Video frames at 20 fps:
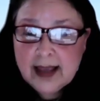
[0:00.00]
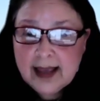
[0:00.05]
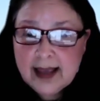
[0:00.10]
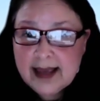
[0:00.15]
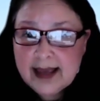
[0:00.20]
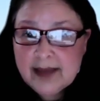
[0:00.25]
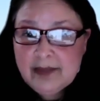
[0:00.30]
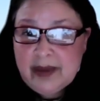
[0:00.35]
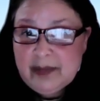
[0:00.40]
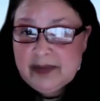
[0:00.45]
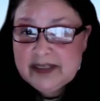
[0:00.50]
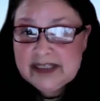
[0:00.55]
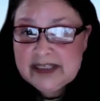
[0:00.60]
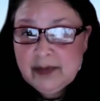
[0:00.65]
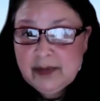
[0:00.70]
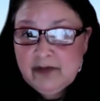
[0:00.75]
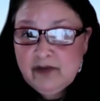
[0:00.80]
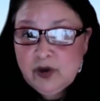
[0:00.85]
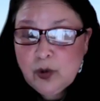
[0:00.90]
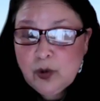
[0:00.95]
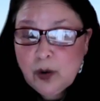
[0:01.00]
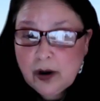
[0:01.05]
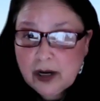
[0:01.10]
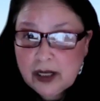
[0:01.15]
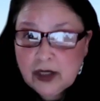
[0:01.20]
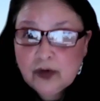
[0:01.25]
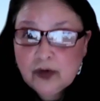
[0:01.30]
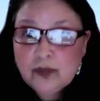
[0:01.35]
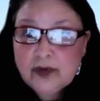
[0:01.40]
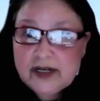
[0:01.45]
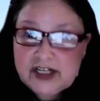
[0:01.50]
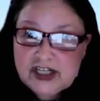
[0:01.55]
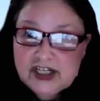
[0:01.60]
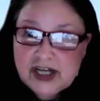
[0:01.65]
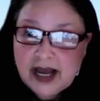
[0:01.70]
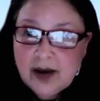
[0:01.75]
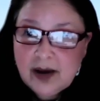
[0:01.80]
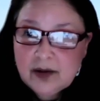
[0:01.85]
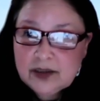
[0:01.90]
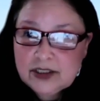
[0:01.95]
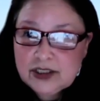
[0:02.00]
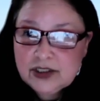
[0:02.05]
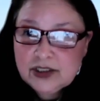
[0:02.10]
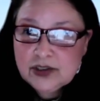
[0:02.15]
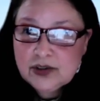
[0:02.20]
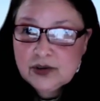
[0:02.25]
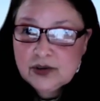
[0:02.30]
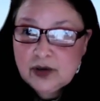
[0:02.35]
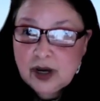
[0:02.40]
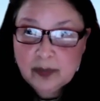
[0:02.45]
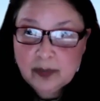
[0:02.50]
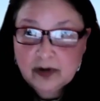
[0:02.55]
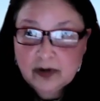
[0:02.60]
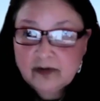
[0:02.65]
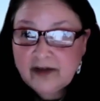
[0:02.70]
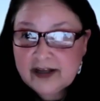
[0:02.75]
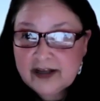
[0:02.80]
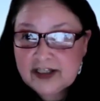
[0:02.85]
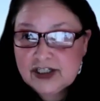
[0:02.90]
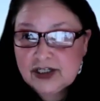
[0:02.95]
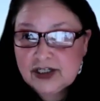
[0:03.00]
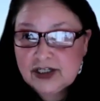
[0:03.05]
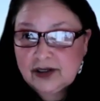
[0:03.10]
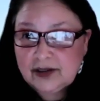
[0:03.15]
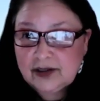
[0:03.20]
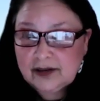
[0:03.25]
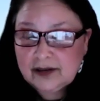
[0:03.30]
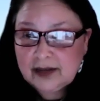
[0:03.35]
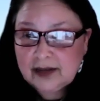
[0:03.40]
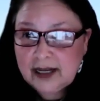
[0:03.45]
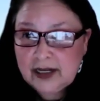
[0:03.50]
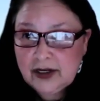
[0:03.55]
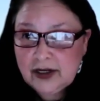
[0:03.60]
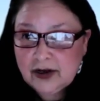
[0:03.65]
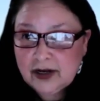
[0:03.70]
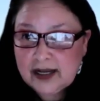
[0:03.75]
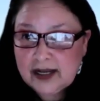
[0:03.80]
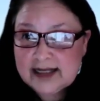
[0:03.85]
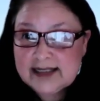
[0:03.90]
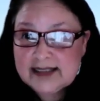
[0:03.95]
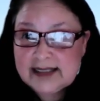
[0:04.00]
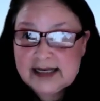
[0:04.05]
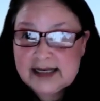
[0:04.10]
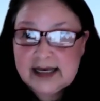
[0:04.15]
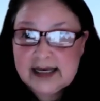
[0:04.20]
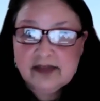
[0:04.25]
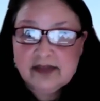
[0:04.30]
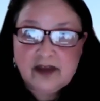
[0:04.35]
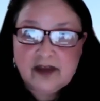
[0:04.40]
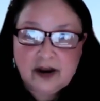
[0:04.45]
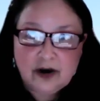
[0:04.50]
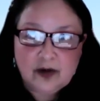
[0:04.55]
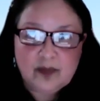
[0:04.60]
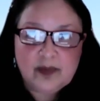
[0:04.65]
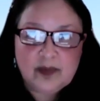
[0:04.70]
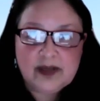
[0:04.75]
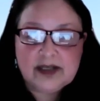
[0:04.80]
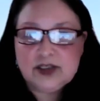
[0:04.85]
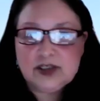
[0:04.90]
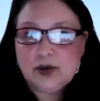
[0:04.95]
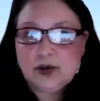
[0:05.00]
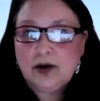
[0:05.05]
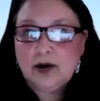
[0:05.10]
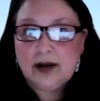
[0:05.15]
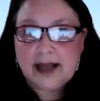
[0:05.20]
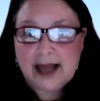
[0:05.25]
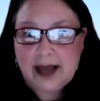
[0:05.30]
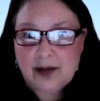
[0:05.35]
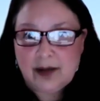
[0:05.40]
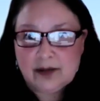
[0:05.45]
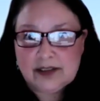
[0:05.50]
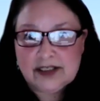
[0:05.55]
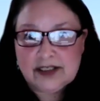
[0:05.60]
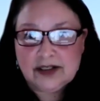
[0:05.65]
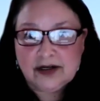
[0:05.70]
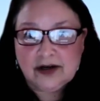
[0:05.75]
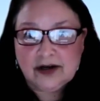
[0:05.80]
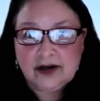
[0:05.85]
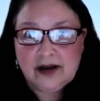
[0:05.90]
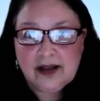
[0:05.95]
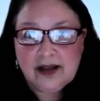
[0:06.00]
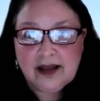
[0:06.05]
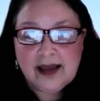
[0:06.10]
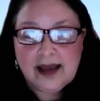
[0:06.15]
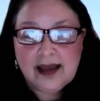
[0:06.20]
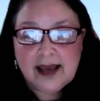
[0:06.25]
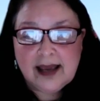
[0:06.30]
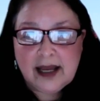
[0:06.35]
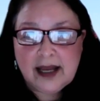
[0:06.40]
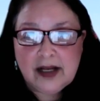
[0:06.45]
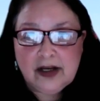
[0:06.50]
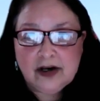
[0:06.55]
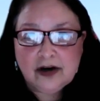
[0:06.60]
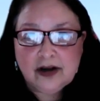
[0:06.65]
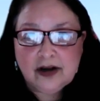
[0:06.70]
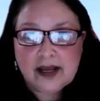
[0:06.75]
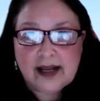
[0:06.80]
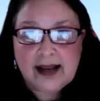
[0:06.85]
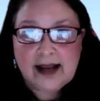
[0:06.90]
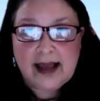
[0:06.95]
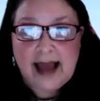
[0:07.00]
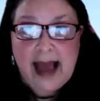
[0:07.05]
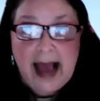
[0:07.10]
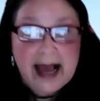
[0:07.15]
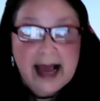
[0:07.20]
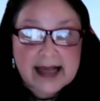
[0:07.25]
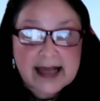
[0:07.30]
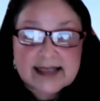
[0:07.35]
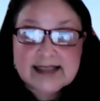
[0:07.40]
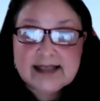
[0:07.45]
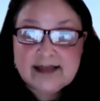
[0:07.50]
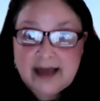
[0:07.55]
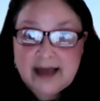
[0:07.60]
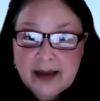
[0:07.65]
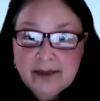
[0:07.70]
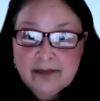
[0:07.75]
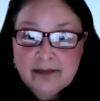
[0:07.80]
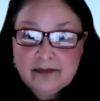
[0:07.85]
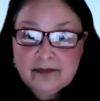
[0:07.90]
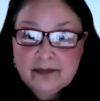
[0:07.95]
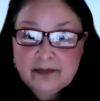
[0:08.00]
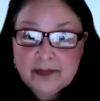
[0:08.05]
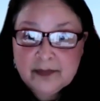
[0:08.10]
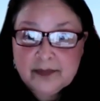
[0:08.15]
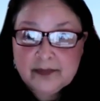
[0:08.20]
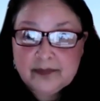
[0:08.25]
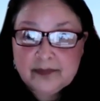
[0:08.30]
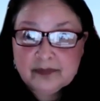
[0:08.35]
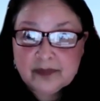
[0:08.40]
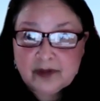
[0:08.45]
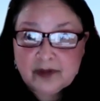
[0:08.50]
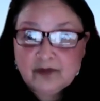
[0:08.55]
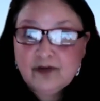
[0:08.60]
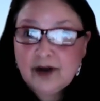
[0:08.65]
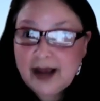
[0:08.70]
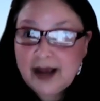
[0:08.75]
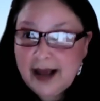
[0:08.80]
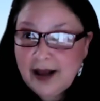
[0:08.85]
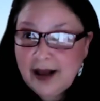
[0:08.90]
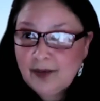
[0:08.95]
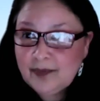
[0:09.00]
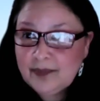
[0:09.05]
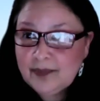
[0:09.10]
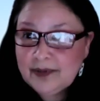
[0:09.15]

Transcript: And maybe some of you are going to reach out to a professional, and you're going to see a therapist or a counselor, and you're going to ask them for help,